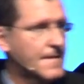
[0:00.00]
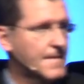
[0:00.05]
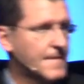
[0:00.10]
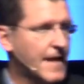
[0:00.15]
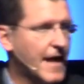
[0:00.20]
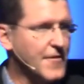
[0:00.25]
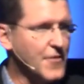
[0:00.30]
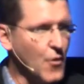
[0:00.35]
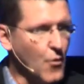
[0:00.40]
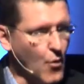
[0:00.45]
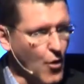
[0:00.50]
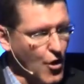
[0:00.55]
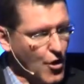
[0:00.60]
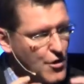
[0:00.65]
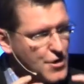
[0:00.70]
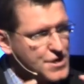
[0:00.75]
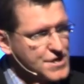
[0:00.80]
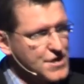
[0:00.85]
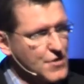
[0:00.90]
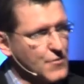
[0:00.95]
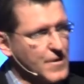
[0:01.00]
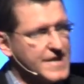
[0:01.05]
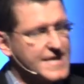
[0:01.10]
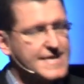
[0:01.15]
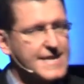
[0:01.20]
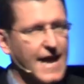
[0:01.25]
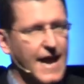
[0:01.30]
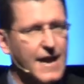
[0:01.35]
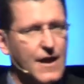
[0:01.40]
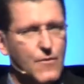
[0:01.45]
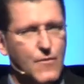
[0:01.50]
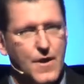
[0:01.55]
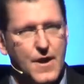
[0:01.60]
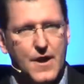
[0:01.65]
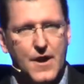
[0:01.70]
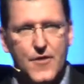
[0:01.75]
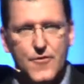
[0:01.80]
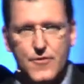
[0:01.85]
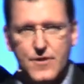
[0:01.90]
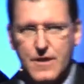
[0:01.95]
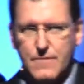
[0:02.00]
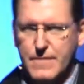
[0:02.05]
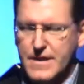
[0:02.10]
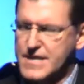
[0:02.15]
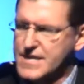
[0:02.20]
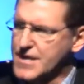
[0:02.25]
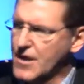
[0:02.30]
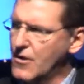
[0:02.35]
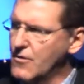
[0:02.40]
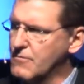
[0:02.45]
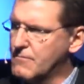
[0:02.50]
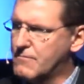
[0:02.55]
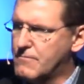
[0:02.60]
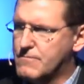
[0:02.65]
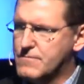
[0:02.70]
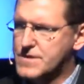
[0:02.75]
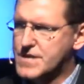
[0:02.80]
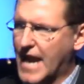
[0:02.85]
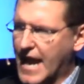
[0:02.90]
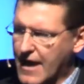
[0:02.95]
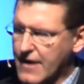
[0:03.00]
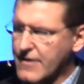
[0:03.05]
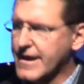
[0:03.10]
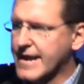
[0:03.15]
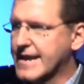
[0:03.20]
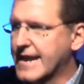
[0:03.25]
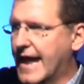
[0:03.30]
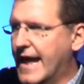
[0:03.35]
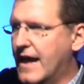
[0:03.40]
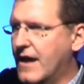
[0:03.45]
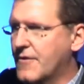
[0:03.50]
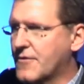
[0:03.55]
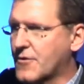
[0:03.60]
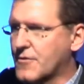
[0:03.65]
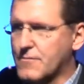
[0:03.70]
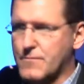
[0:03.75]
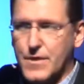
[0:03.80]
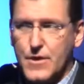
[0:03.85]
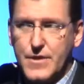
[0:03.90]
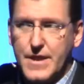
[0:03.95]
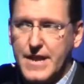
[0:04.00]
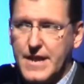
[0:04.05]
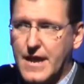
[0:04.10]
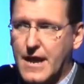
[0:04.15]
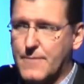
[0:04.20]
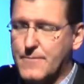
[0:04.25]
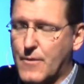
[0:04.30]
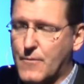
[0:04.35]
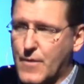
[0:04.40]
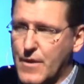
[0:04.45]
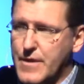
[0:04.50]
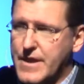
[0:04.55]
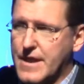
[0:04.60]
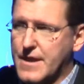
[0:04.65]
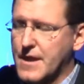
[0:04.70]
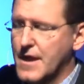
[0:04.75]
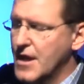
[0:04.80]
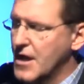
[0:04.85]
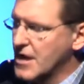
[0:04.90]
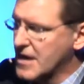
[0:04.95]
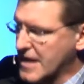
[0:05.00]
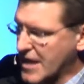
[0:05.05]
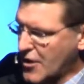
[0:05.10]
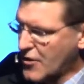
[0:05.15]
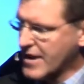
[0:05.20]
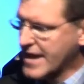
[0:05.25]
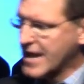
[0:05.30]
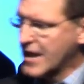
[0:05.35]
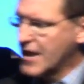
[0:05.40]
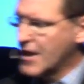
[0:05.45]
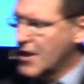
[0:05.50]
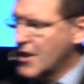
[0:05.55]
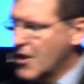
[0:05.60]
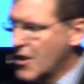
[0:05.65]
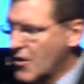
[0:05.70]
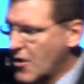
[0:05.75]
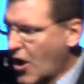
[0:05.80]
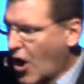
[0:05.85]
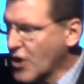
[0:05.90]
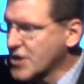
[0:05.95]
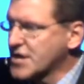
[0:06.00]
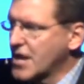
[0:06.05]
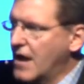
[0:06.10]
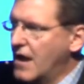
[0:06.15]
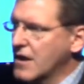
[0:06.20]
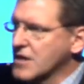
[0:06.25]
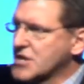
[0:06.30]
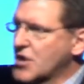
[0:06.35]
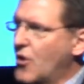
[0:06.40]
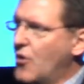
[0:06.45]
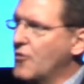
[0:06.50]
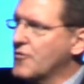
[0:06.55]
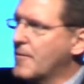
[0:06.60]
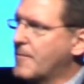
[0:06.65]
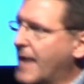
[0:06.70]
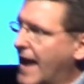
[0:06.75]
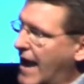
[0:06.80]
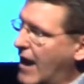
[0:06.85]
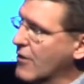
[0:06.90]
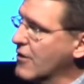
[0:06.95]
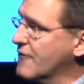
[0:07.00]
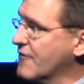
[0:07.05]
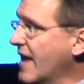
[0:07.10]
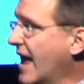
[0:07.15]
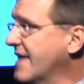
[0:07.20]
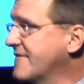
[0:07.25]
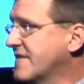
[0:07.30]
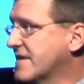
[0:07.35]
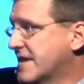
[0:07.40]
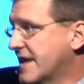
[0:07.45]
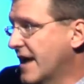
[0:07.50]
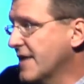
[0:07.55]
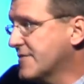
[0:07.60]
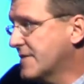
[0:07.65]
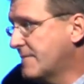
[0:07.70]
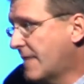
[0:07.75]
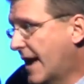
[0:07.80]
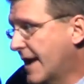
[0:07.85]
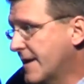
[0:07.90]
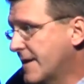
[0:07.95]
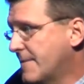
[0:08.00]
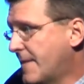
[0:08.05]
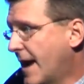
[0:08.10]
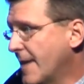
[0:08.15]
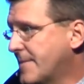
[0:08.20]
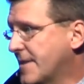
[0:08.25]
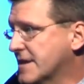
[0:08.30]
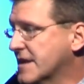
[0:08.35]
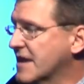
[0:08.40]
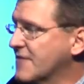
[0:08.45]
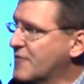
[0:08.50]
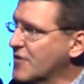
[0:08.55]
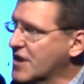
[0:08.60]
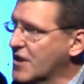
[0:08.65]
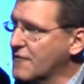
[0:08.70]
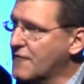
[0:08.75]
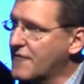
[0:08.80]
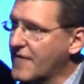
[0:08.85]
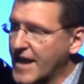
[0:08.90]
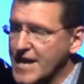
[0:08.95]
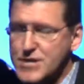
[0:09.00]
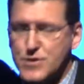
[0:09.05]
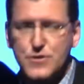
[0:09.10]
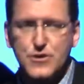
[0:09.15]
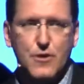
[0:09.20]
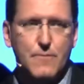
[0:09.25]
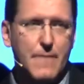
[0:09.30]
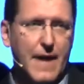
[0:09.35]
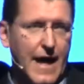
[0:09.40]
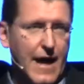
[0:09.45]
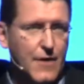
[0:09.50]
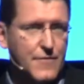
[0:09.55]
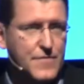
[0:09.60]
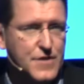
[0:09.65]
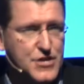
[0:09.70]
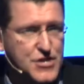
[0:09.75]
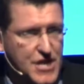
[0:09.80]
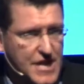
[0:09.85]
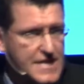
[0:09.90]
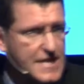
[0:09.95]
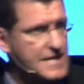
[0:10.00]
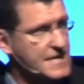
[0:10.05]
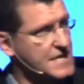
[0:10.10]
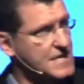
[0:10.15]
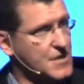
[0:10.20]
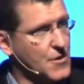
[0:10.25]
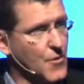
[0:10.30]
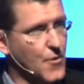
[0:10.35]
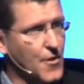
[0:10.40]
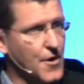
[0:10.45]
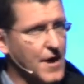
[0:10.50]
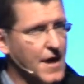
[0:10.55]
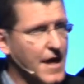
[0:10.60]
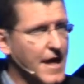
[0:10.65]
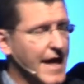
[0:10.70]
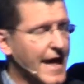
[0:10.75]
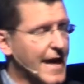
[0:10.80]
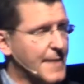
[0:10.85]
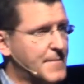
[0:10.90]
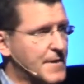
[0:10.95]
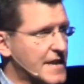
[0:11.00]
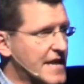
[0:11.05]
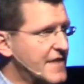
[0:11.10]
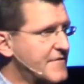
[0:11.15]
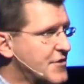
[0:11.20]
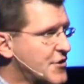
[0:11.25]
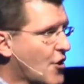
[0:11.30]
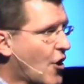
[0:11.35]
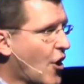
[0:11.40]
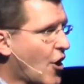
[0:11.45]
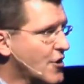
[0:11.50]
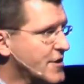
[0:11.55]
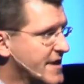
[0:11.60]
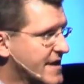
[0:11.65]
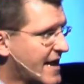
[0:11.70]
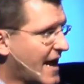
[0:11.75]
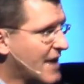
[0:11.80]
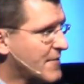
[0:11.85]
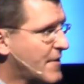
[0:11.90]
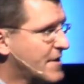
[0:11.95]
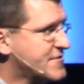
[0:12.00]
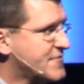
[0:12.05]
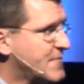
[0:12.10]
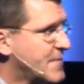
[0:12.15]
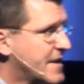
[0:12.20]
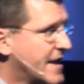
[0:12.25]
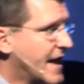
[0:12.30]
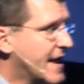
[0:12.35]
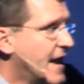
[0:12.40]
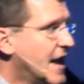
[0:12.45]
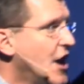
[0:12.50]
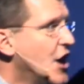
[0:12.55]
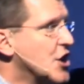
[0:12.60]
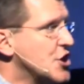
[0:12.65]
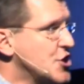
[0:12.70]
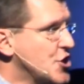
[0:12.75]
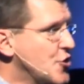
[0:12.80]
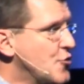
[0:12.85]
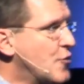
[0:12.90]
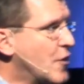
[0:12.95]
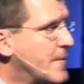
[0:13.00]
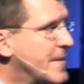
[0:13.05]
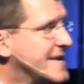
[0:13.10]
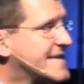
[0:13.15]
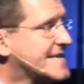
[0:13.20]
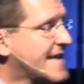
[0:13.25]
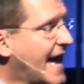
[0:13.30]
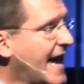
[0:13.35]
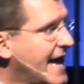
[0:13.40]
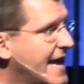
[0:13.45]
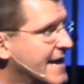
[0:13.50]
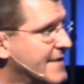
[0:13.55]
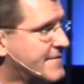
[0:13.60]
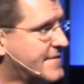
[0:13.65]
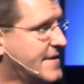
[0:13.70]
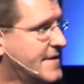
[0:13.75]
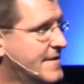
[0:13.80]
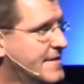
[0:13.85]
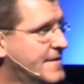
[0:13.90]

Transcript: And the words that we say to one another can be so tearing down or building up, and we can literally our tongues hold the power of life and death, in my, in my opinion. If we confess with your mouth that Jesus is Lord and believe in your heart that God raised from the dead, you will be saved.